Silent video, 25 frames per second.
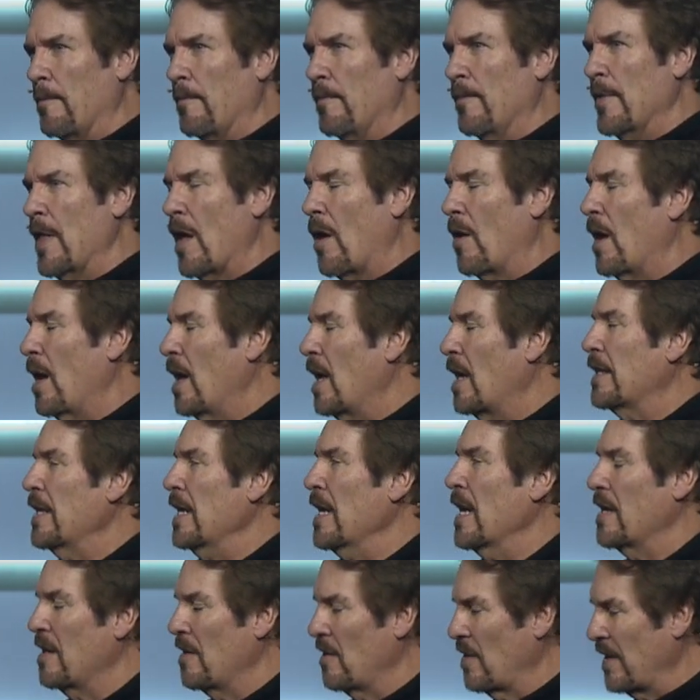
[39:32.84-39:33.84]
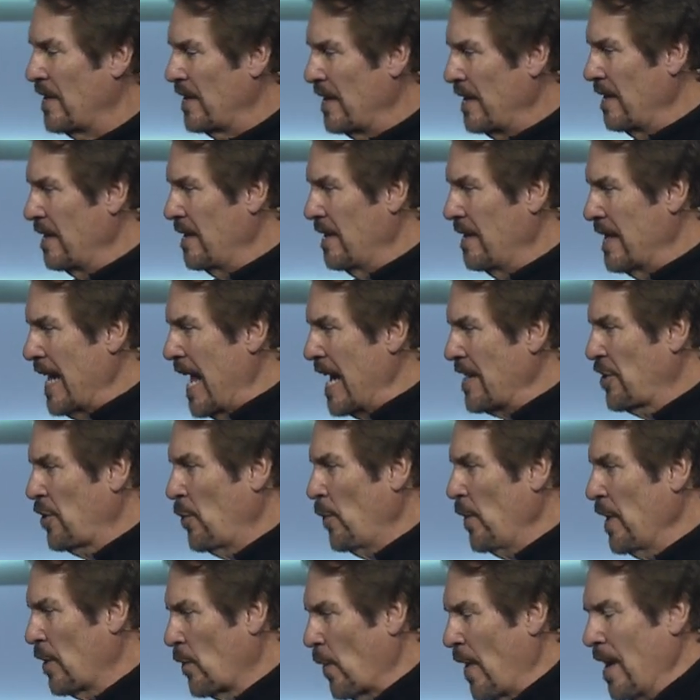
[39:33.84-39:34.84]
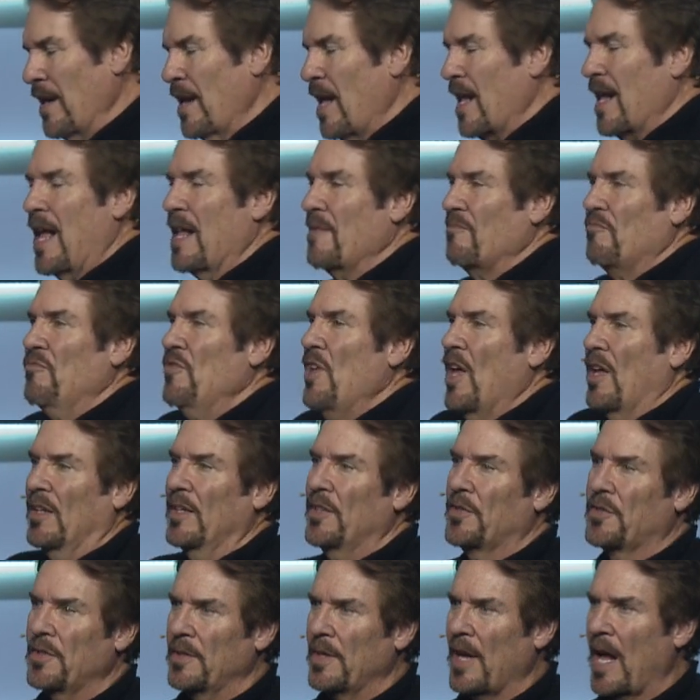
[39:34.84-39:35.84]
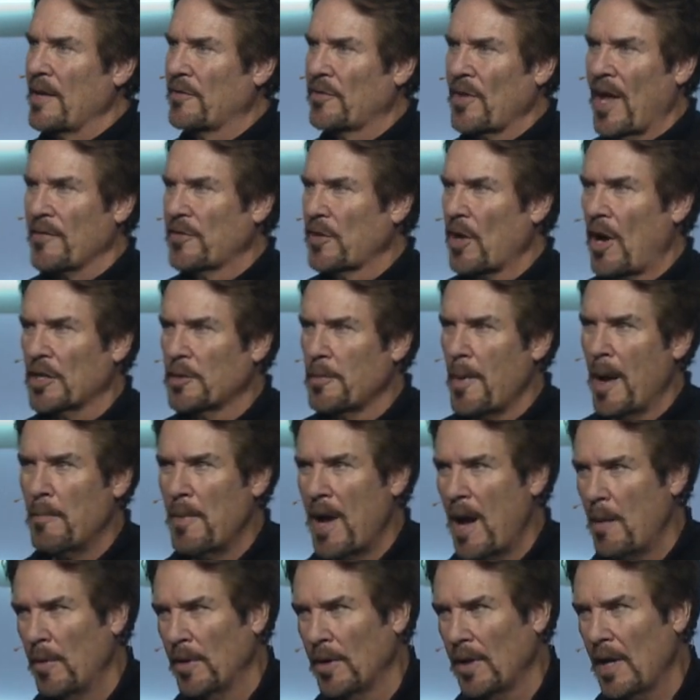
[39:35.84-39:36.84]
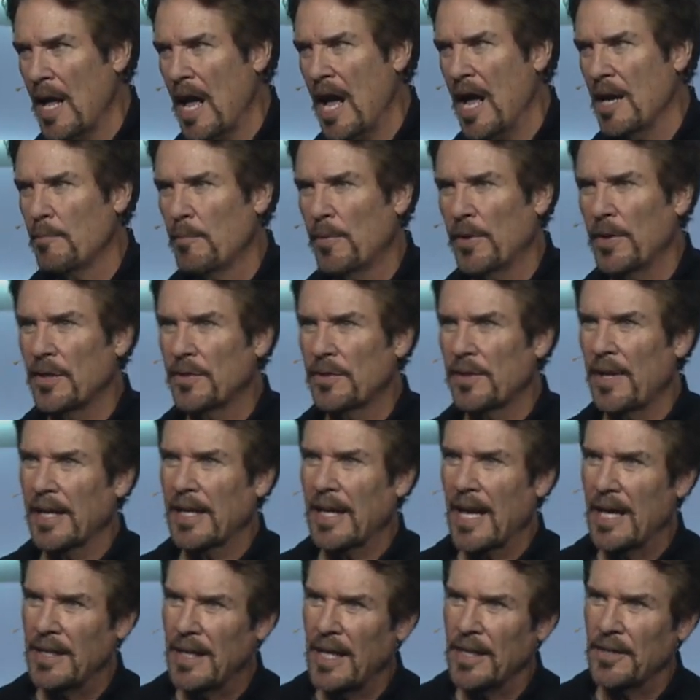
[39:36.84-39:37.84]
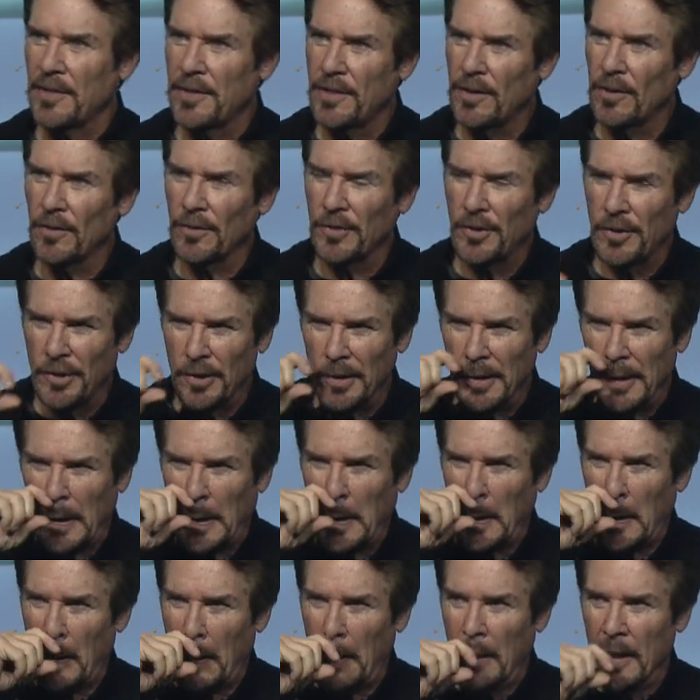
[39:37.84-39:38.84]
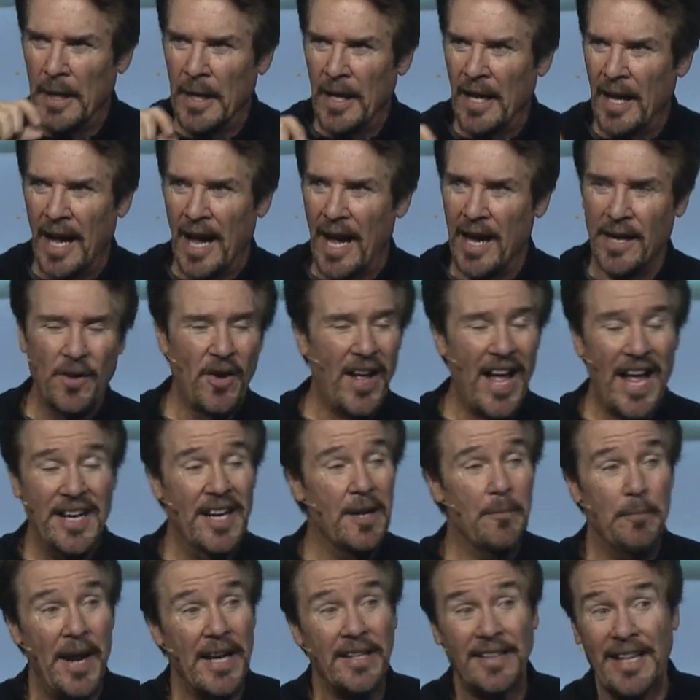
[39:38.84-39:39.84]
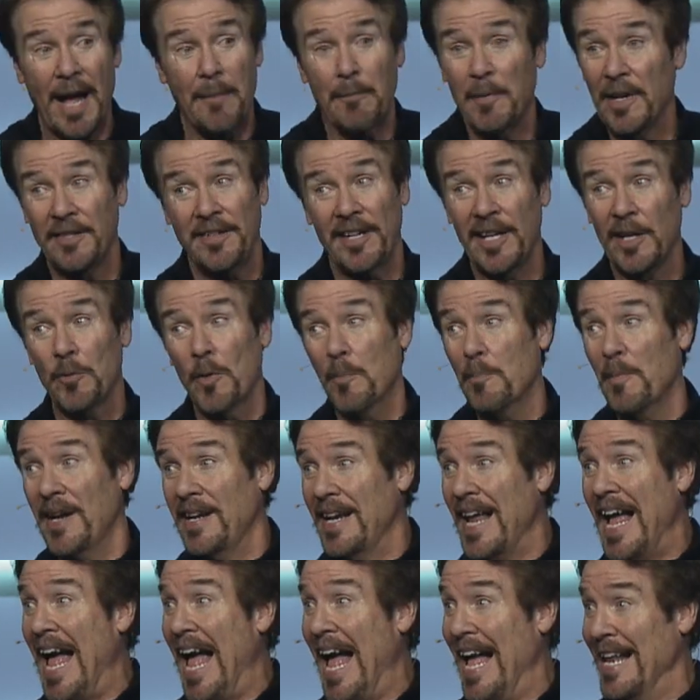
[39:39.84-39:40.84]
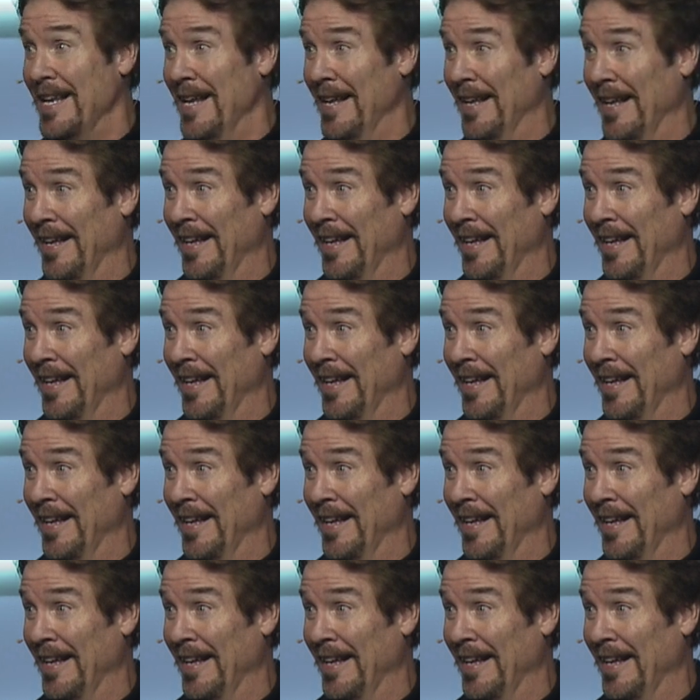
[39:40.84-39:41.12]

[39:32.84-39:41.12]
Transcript: Now, again, that's a regret. I, no, listen, I, I talked to my mom a lot, but it's like I, I still should have called. I, I didn't make that mistake with my dad.